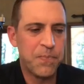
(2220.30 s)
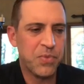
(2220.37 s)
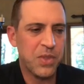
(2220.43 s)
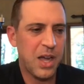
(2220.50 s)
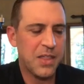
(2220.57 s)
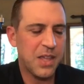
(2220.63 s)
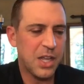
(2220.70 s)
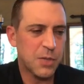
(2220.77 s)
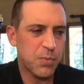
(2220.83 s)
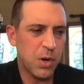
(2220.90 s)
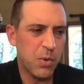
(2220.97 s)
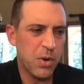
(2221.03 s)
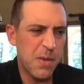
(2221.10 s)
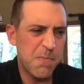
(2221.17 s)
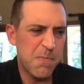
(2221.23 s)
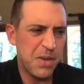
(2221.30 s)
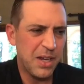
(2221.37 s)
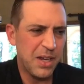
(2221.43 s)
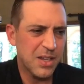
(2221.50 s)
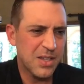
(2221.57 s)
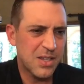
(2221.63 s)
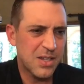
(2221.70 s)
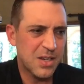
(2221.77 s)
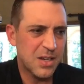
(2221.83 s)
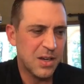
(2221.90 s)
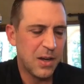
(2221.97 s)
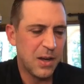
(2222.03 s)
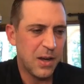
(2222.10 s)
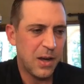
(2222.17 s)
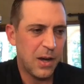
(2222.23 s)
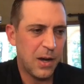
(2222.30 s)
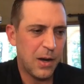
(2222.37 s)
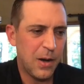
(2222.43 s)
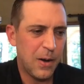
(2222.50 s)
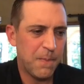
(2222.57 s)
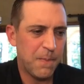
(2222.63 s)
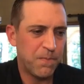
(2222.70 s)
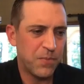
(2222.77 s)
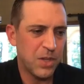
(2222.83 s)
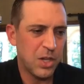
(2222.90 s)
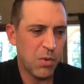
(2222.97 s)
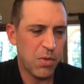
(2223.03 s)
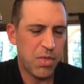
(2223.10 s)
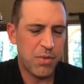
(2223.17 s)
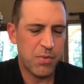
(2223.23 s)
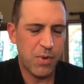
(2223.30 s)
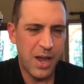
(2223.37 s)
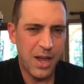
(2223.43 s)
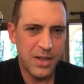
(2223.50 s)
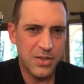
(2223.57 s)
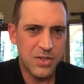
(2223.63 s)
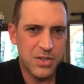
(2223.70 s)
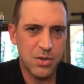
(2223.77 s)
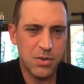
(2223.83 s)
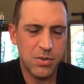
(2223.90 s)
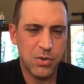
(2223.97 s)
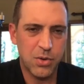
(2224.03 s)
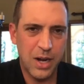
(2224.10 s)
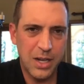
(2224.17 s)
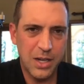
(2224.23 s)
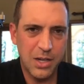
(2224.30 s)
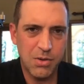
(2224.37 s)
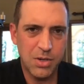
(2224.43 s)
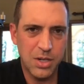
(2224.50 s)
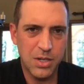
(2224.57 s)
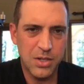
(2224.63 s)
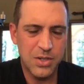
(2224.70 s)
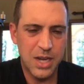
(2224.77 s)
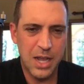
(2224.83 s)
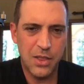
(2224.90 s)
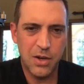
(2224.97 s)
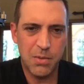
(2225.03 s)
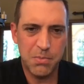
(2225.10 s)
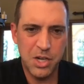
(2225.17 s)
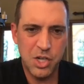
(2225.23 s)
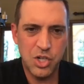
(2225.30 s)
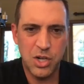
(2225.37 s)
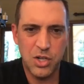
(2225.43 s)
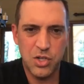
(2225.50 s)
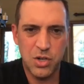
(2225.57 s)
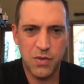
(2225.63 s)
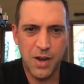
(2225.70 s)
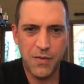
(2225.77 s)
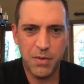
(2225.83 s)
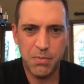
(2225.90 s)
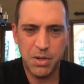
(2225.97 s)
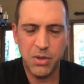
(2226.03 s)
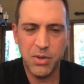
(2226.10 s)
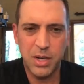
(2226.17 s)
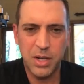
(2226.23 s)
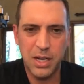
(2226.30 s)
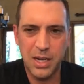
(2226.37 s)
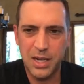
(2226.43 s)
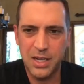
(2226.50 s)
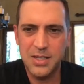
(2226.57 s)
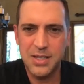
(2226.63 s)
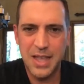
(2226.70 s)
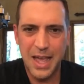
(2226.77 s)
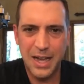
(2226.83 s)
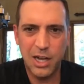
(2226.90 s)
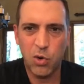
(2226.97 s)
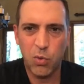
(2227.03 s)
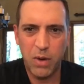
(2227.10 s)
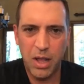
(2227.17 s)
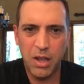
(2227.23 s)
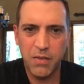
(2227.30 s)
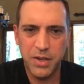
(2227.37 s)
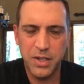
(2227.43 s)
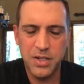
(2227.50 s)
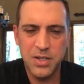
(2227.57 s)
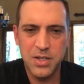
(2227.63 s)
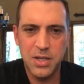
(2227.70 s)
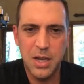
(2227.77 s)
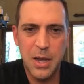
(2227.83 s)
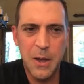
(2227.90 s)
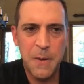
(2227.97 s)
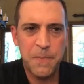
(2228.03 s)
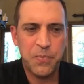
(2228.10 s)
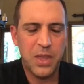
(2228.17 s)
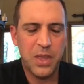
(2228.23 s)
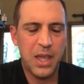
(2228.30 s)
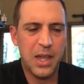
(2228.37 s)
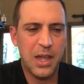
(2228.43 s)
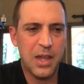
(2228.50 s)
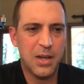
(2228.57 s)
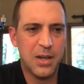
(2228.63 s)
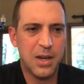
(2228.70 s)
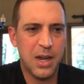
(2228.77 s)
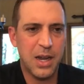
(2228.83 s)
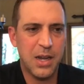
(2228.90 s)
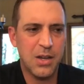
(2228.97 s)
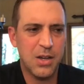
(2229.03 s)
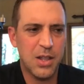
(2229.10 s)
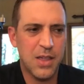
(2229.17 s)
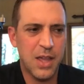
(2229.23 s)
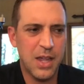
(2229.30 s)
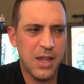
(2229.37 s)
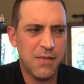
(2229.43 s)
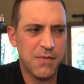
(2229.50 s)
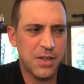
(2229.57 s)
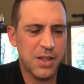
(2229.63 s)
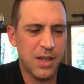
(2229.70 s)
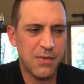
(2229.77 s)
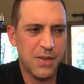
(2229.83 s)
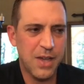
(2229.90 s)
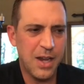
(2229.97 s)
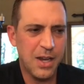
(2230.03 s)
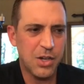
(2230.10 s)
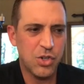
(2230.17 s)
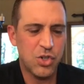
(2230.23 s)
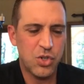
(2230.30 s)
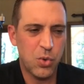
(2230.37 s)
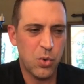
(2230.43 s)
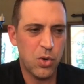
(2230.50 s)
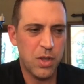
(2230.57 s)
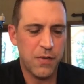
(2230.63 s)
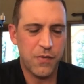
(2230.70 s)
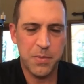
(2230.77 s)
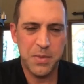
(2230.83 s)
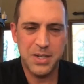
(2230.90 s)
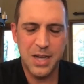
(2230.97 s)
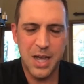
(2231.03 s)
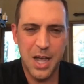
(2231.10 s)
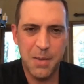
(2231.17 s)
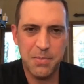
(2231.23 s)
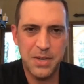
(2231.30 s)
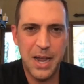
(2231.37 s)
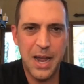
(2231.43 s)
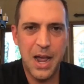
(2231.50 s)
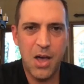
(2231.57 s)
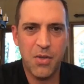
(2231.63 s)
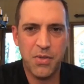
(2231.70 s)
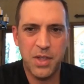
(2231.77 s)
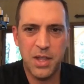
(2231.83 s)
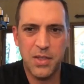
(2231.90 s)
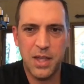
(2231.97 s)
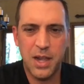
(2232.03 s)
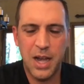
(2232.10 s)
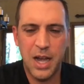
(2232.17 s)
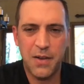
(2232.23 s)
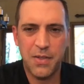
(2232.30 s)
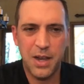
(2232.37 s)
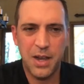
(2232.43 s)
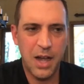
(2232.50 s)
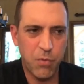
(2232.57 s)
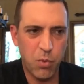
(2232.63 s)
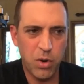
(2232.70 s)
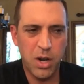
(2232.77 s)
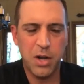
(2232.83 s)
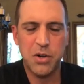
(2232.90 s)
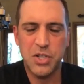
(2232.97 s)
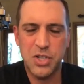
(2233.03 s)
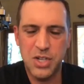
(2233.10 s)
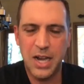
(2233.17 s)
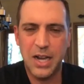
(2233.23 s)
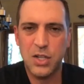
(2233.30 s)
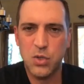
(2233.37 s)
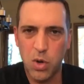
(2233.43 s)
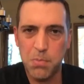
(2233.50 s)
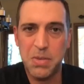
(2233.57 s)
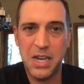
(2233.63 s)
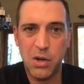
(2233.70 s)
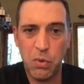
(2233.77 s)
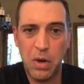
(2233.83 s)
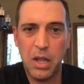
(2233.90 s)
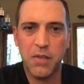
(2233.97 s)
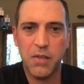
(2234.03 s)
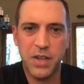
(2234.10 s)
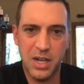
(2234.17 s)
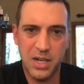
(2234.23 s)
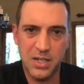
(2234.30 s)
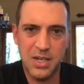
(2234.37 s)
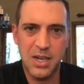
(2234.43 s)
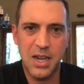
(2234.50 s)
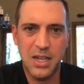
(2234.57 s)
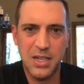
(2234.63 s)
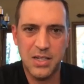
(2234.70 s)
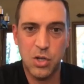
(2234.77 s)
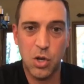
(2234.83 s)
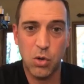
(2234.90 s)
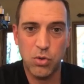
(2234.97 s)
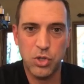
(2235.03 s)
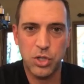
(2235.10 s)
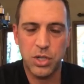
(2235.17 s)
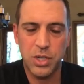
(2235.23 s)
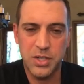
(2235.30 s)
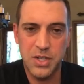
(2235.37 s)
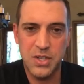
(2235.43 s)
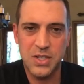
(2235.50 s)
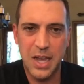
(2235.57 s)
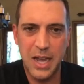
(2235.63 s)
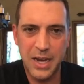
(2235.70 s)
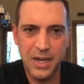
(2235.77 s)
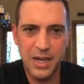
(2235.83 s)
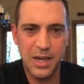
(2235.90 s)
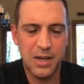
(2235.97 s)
I think it's probably one of the biggest, threats to credit unions and their mission and survivability is that irrelevance. And they've got to ensure that from the top down that everyone understands what being relevant in today's culture and society